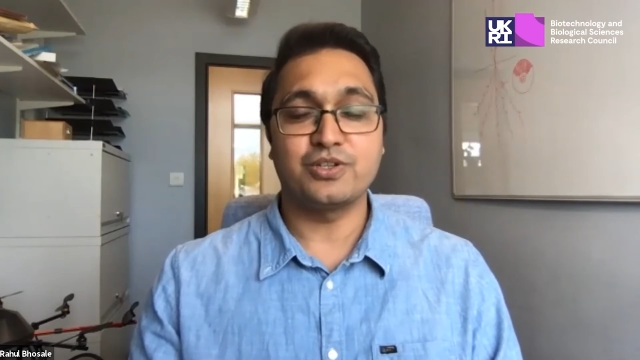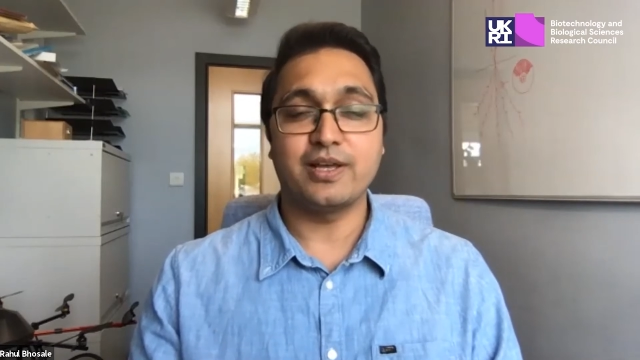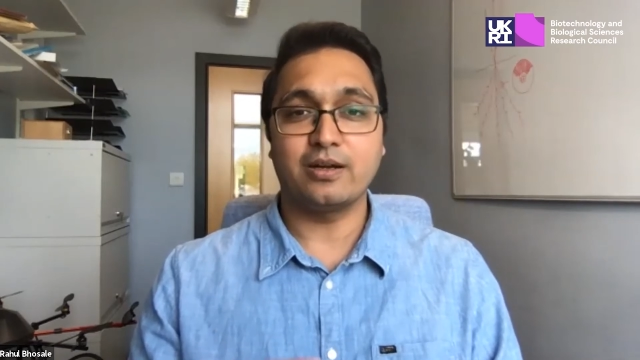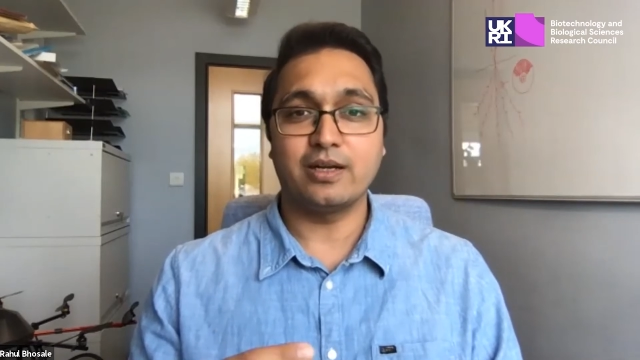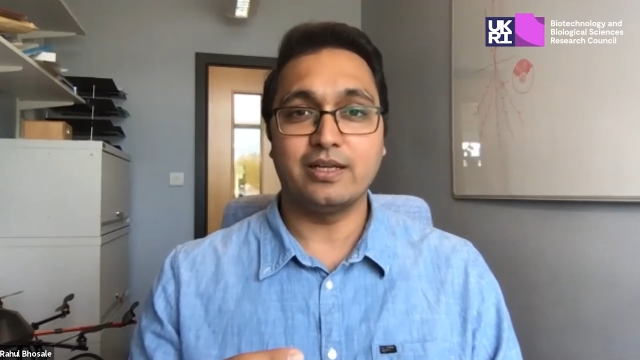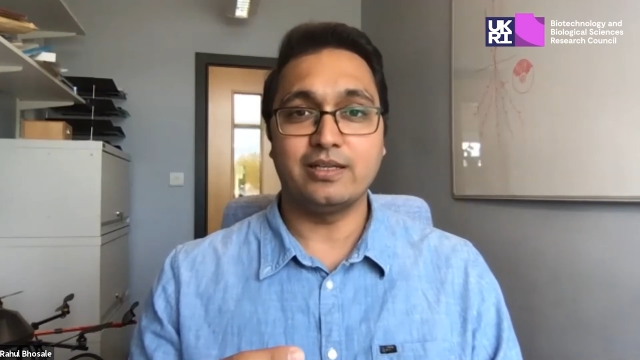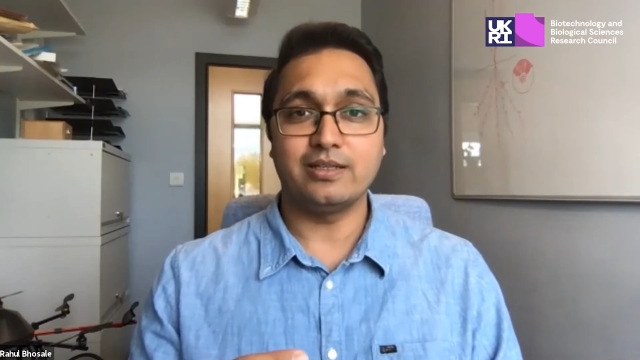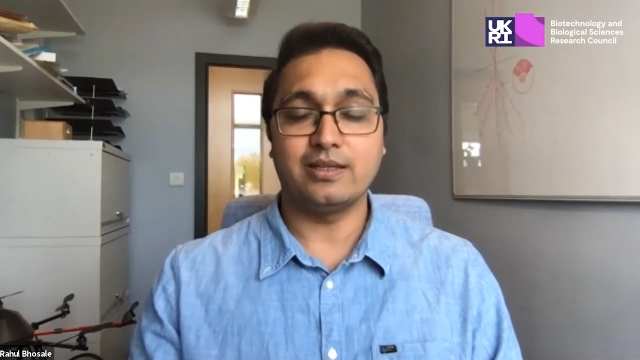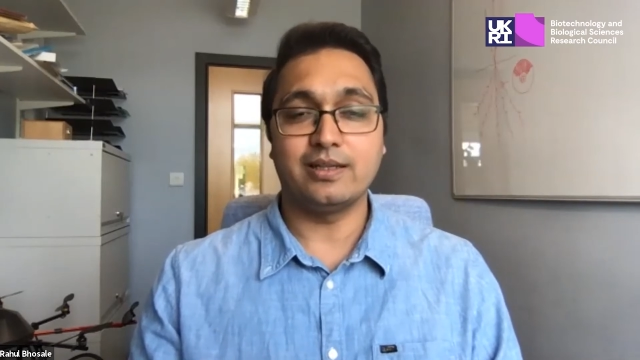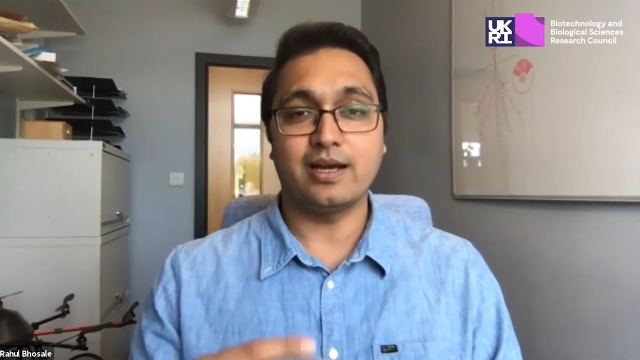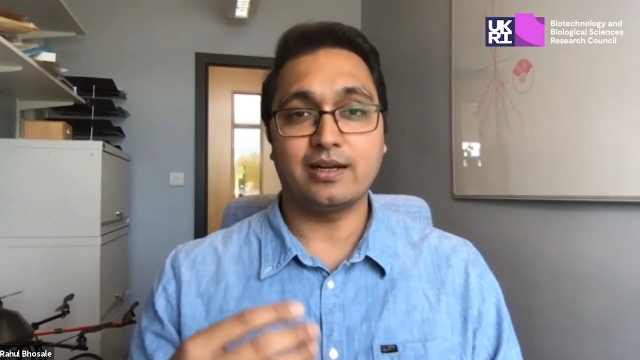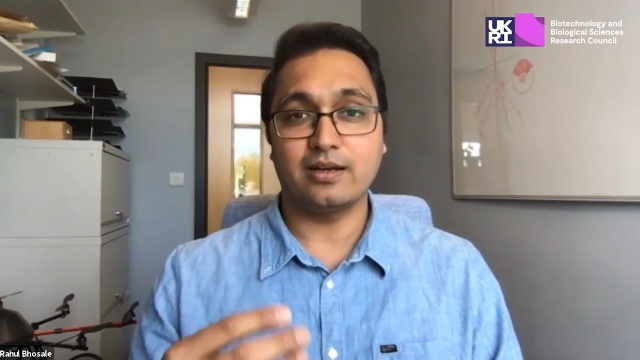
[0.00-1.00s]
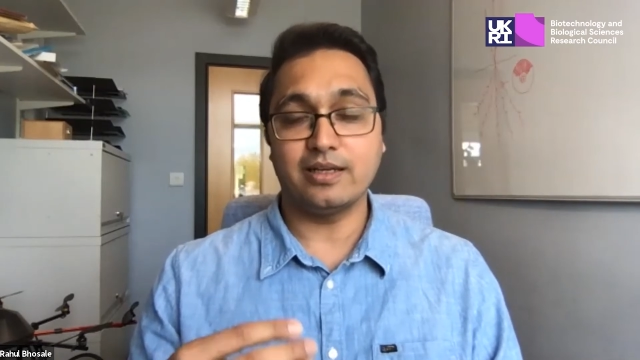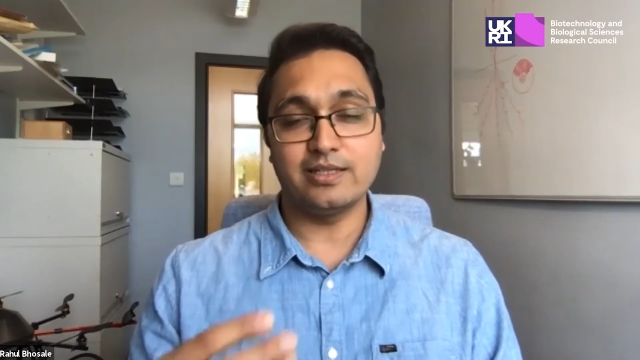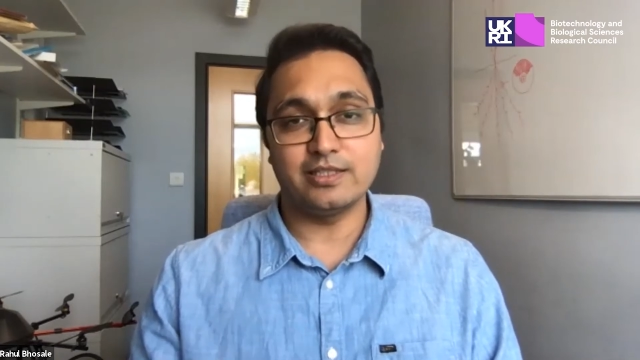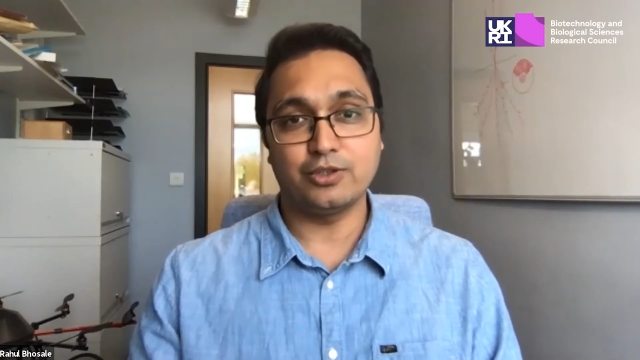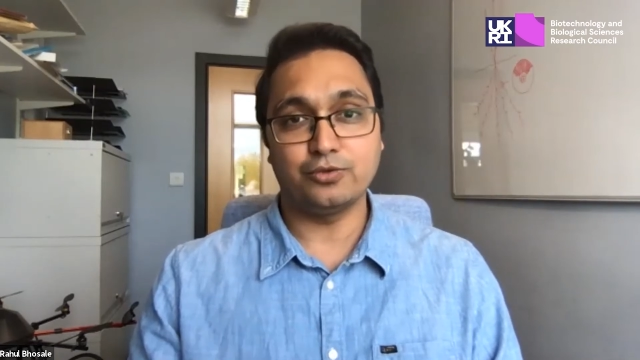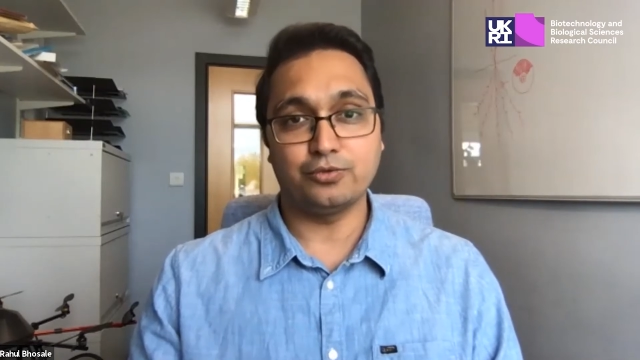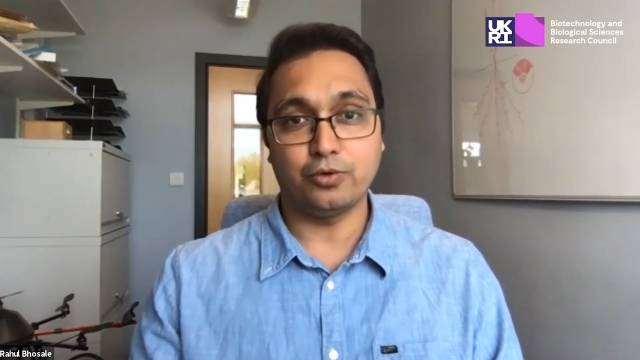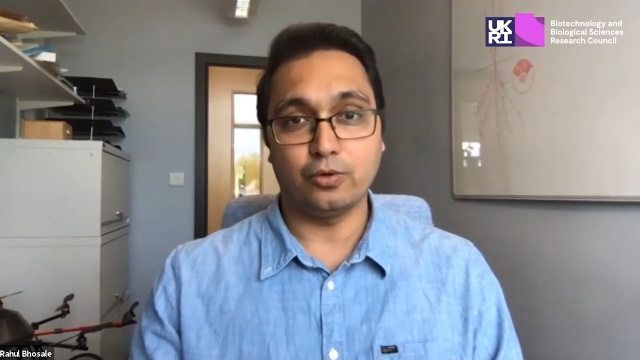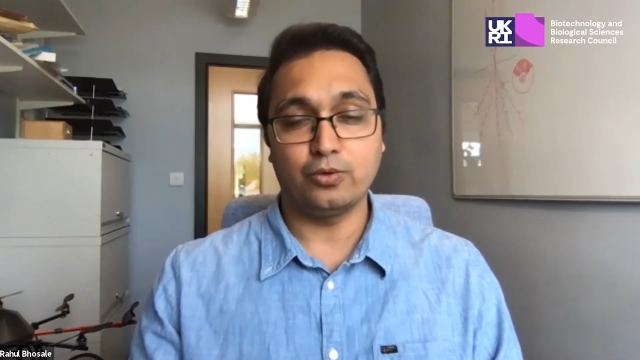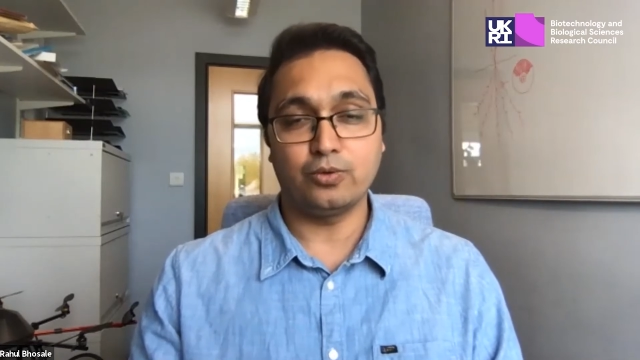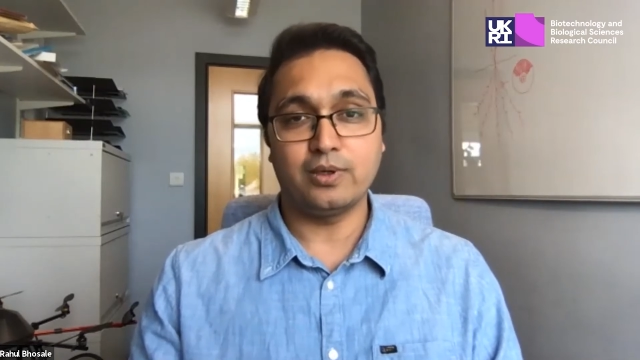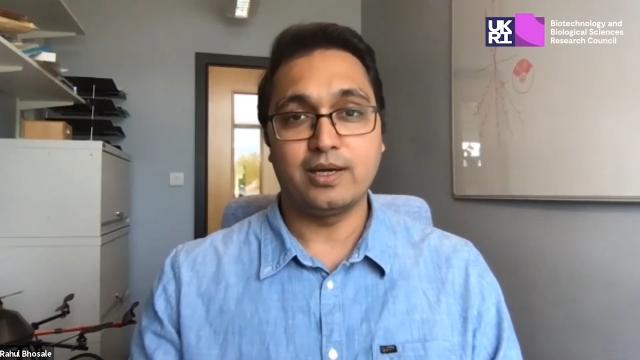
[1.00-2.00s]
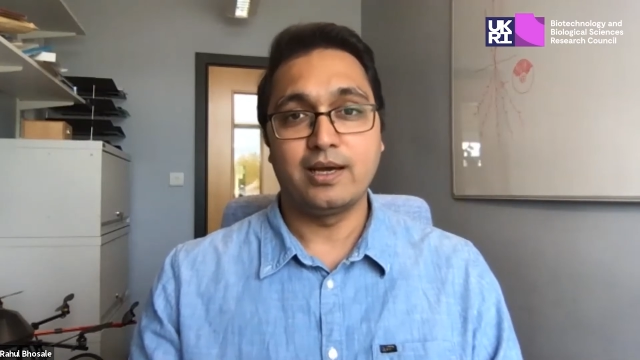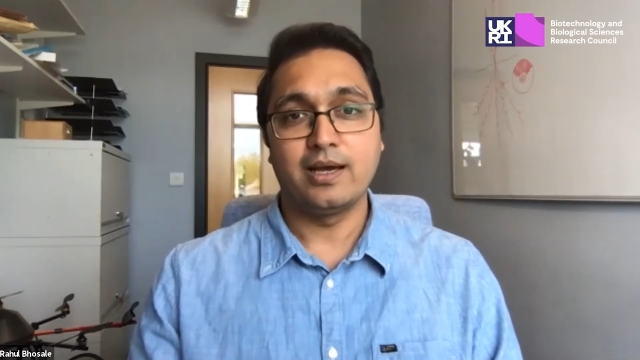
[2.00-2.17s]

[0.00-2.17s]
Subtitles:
that that are easy to follow,